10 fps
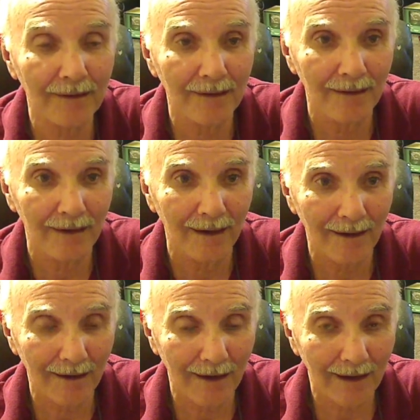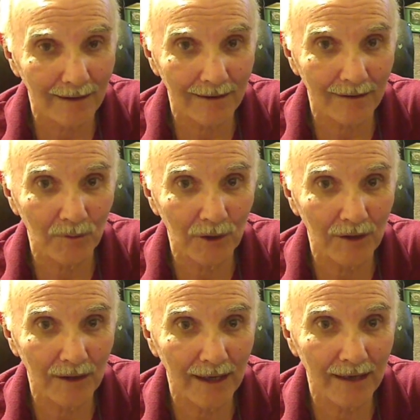A lot of the
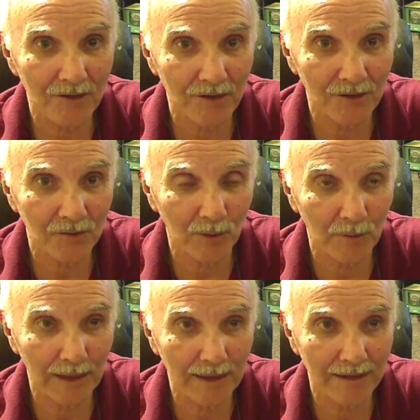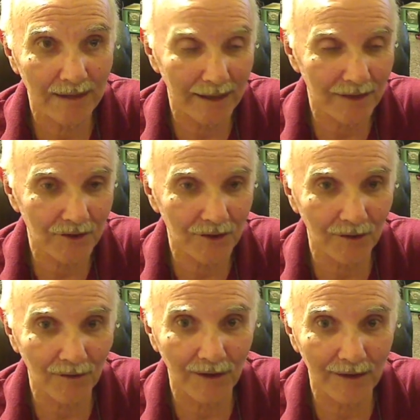communications will be
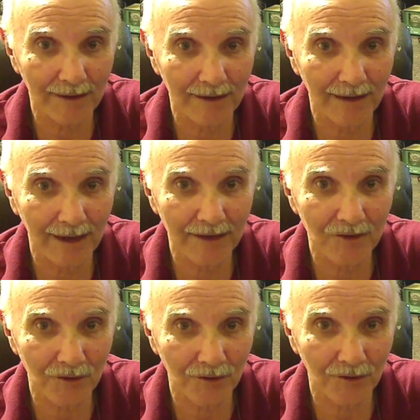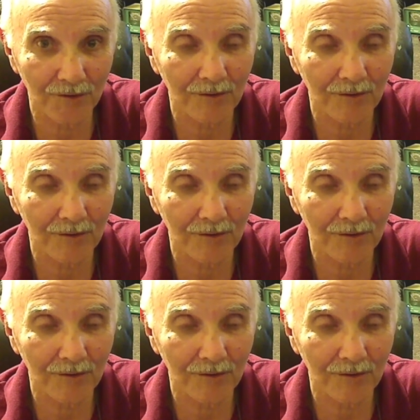digital in nature,